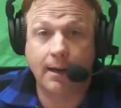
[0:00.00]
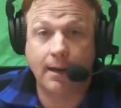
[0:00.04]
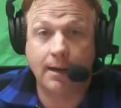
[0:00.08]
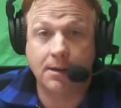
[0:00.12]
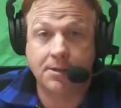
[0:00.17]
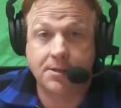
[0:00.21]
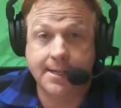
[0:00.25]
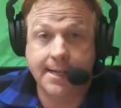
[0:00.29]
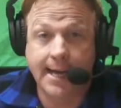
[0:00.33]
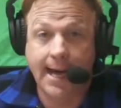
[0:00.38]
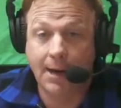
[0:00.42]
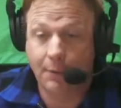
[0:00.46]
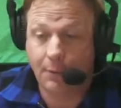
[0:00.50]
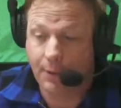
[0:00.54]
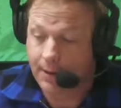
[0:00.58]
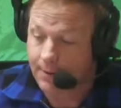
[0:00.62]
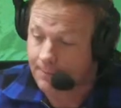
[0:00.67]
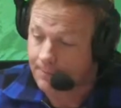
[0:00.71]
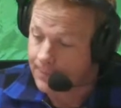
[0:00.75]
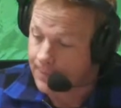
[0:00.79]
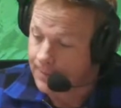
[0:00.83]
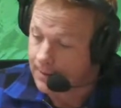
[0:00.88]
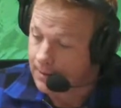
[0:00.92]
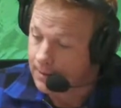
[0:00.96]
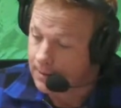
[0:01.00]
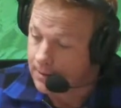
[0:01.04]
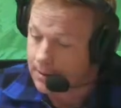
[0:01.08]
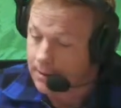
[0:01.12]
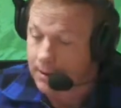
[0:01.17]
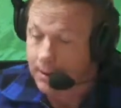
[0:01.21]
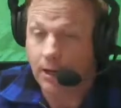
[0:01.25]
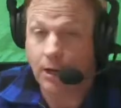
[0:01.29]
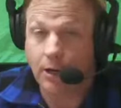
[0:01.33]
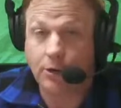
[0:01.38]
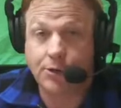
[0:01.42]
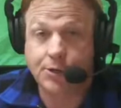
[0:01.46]
And Tawa
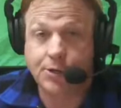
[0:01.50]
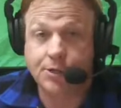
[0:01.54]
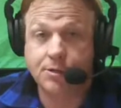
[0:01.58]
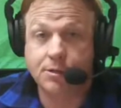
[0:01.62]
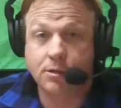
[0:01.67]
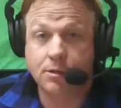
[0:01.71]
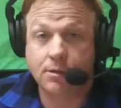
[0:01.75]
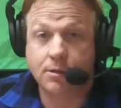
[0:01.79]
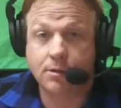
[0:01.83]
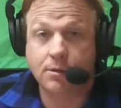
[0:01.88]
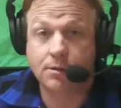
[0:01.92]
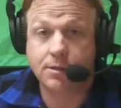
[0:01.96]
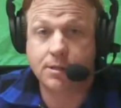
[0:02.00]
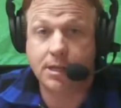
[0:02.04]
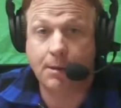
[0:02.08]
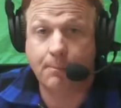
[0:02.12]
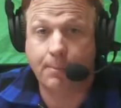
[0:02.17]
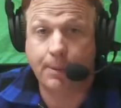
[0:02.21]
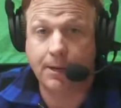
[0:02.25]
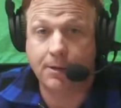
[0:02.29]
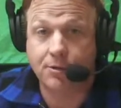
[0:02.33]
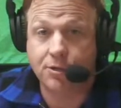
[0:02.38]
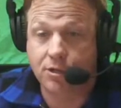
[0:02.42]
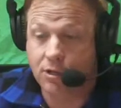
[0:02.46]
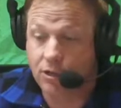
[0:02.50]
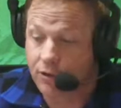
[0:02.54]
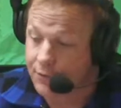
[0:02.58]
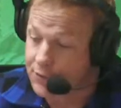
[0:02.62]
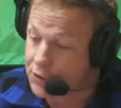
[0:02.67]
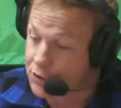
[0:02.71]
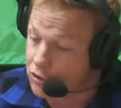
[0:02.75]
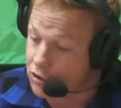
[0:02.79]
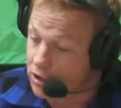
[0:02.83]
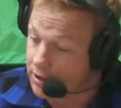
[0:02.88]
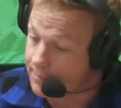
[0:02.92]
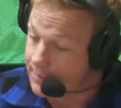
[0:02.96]
host St. Pat's
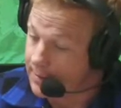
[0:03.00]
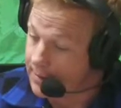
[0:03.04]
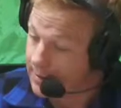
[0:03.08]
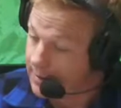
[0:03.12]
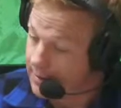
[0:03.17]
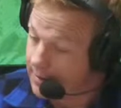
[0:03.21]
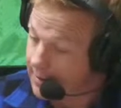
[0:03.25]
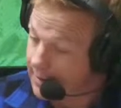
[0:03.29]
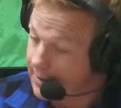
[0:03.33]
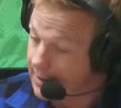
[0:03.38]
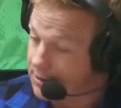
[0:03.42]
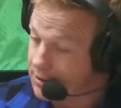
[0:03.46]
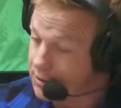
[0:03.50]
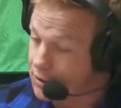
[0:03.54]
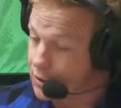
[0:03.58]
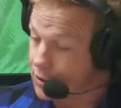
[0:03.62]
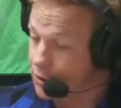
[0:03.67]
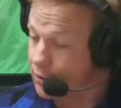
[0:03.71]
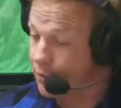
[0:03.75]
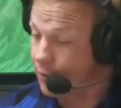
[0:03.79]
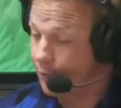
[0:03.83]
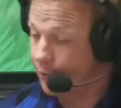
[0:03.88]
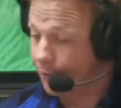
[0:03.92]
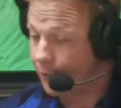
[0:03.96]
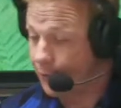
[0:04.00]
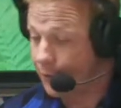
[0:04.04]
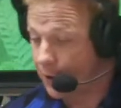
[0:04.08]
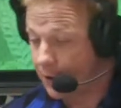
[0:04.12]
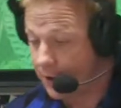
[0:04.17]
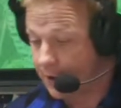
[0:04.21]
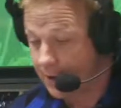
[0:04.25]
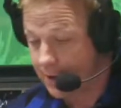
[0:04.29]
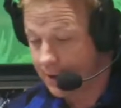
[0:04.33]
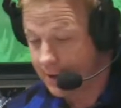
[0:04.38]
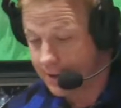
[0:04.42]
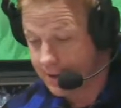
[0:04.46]
Silverstream at
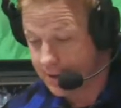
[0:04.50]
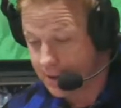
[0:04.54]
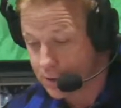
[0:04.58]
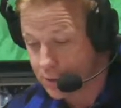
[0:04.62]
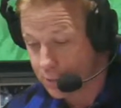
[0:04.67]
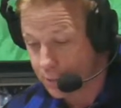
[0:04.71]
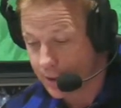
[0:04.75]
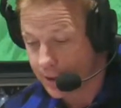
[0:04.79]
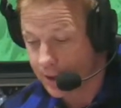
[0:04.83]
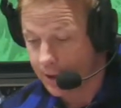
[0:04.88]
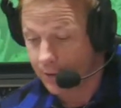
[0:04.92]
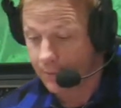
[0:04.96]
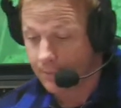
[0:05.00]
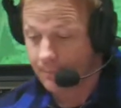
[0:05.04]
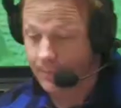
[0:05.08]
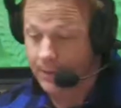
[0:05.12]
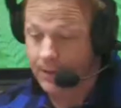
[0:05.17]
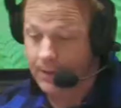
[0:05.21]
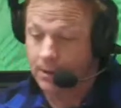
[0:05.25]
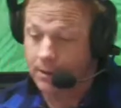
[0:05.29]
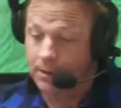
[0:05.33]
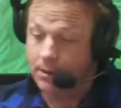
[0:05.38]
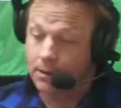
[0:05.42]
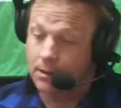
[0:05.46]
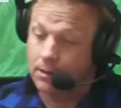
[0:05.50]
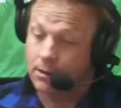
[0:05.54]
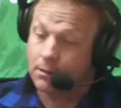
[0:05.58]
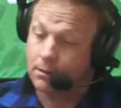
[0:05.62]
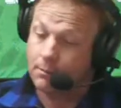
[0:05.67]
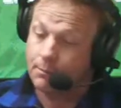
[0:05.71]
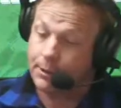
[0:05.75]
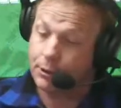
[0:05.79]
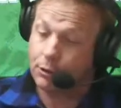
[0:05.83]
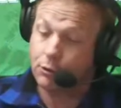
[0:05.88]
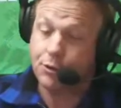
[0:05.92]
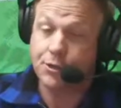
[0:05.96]
2:30 as well.
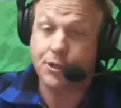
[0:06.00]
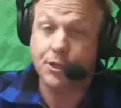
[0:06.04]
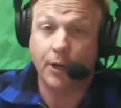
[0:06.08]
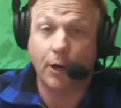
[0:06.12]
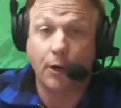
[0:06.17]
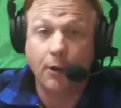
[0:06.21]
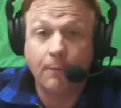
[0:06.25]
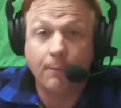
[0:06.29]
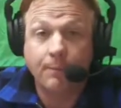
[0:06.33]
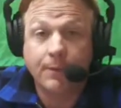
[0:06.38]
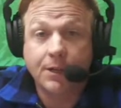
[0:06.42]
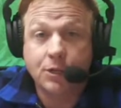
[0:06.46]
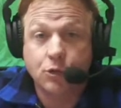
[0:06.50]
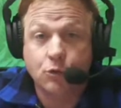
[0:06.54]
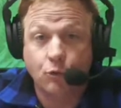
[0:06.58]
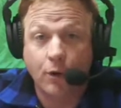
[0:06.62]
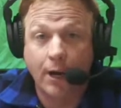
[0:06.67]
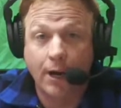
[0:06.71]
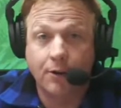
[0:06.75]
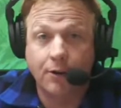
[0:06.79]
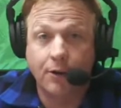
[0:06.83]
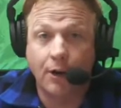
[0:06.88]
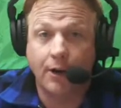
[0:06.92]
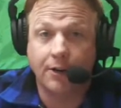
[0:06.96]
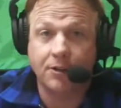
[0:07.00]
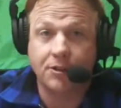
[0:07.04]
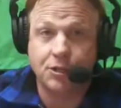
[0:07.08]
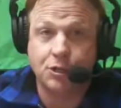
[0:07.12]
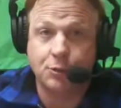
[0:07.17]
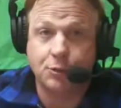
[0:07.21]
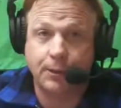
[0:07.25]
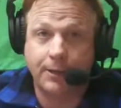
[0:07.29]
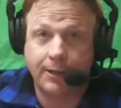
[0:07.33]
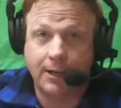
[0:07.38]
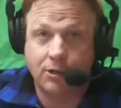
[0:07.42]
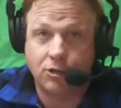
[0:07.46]
But also, it's round 9 of
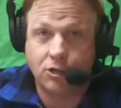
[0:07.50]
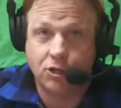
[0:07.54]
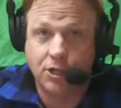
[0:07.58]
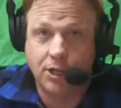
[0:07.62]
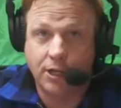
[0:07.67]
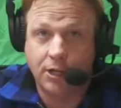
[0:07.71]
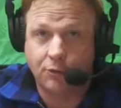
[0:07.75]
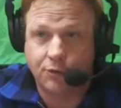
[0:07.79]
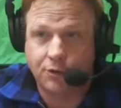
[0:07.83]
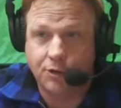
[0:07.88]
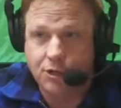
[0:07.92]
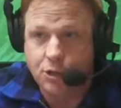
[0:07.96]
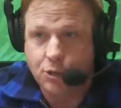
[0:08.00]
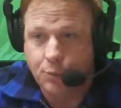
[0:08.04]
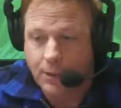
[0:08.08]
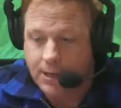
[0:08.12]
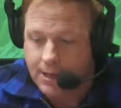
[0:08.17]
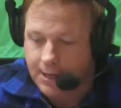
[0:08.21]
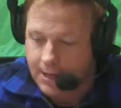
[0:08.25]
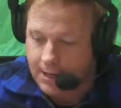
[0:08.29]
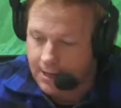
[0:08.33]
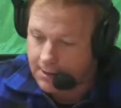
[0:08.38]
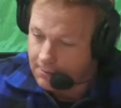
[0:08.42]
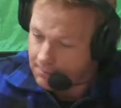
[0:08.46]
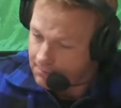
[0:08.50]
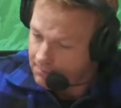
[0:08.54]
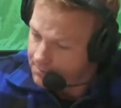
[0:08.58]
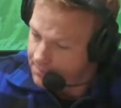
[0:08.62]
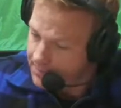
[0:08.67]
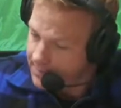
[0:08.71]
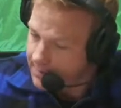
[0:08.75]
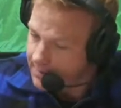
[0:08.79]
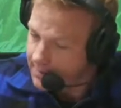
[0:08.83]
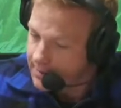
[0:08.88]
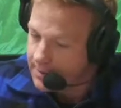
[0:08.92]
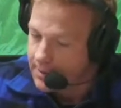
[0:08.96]
the Swindale Shield this weekend.
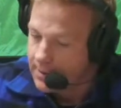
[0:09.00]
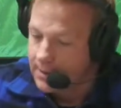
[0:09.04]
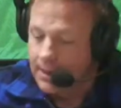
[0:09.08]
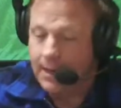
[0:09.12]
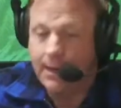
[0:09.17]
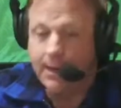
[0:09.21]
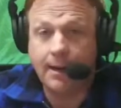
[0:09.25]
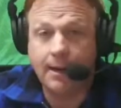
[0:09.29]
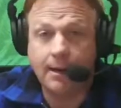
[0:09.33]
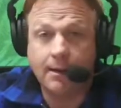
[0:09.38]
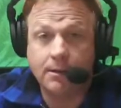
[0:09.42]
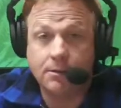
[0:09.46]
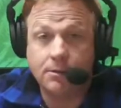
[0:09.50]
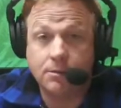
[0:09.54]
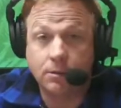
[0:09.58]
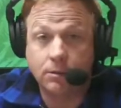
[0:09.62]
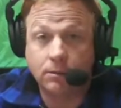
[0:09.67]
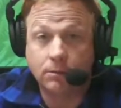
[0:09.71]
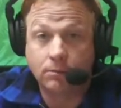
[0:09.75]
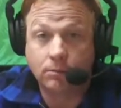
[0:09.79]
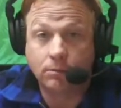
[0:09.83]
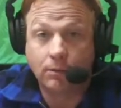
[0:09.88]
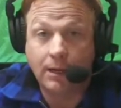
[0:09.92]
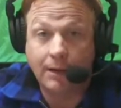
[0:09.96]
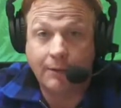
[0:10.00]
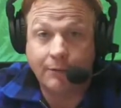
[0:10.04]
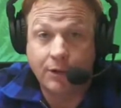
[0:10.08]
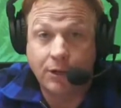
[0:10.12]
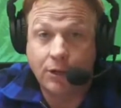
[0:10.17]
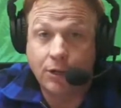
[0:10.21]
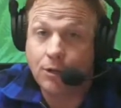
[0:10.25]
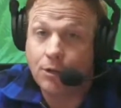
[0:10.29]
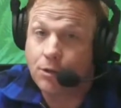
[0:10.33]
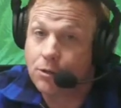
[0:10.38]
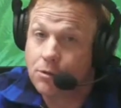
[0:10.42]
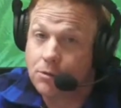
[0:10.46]
And we have a
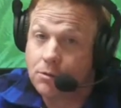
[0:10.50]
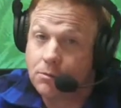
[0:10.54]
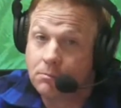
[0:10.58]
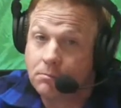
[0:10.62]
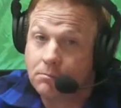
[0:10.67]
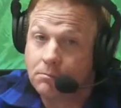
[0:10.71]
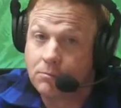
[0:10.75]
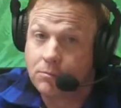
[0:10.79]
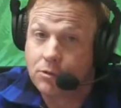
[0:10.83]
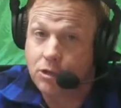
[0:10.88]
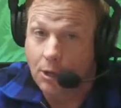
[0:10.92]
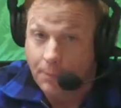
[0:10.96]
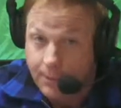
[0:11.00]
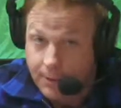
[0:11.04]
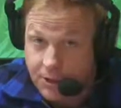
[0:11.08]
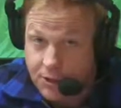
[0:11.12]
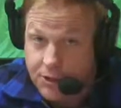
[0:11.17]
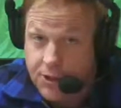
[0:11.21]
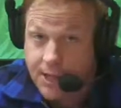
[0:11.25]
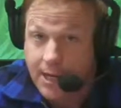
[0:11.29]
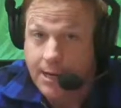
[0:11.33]
new top of the